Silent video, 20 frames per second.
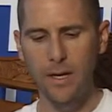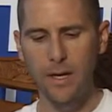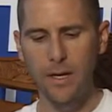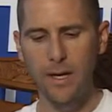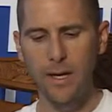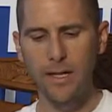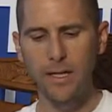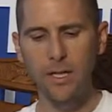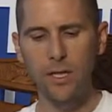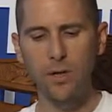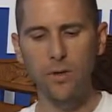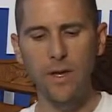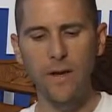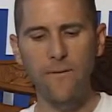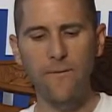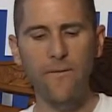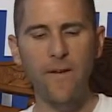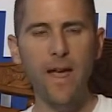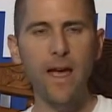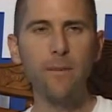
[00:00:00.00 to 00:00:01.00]
and so that
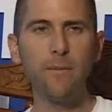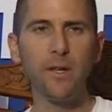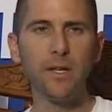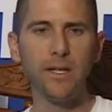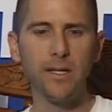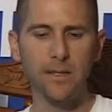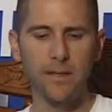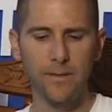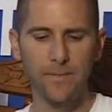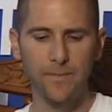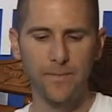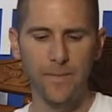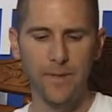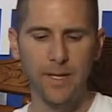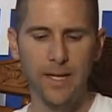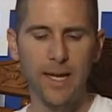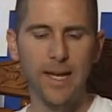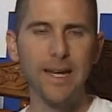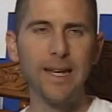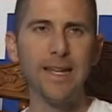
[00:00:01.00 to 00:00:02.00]
families
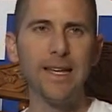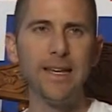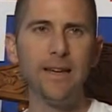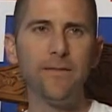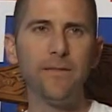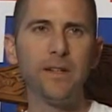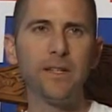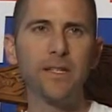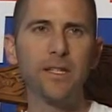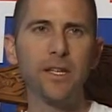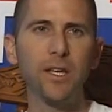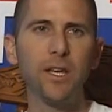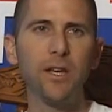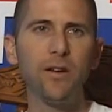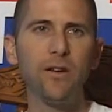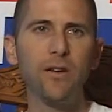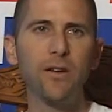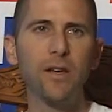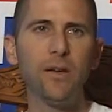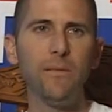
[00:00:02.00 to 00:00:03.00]
can live in a
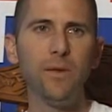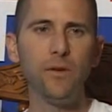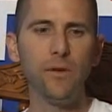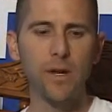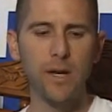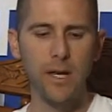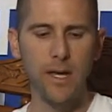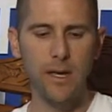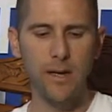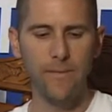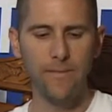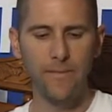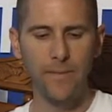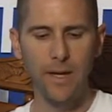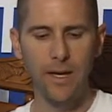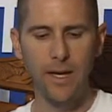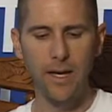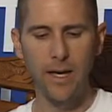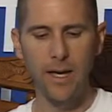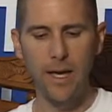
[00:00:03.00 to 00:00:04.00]
secure community
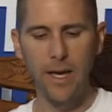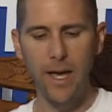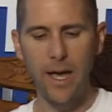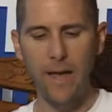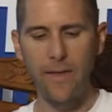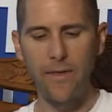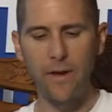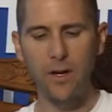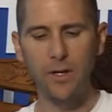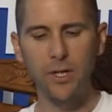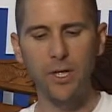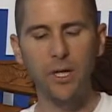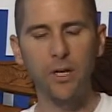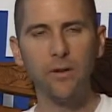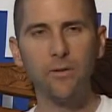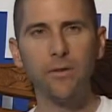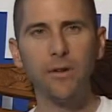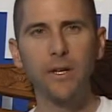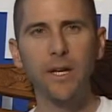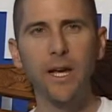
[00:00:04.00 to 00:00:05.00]
and their
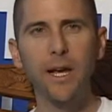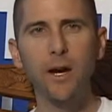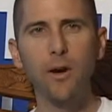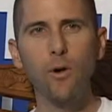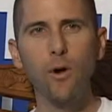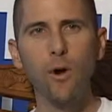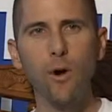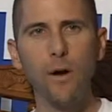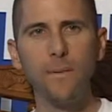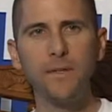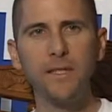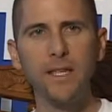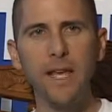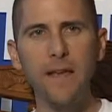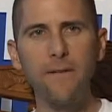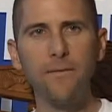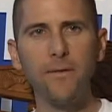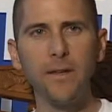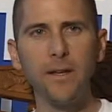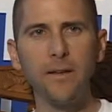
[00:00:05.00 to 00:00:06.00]
children can grow up
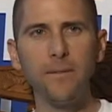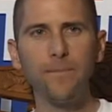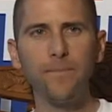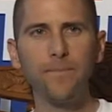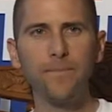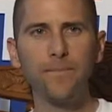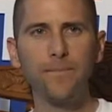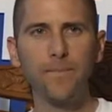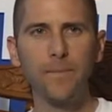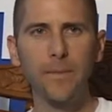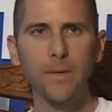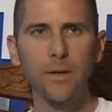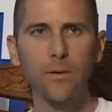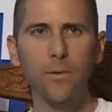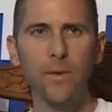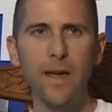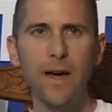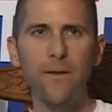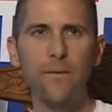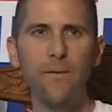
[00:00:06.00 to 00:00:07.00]
safely
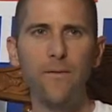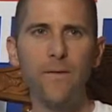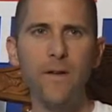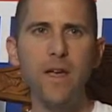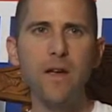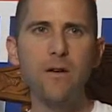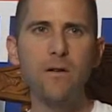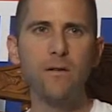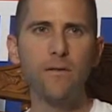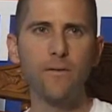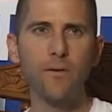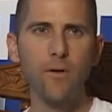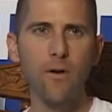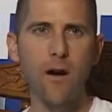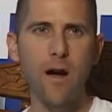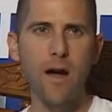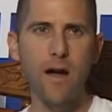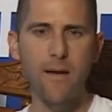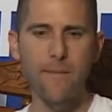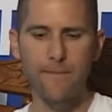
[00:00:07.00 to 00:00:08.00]
without fear of
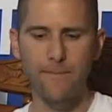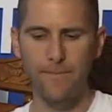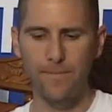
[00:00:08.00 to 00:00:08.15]
crime.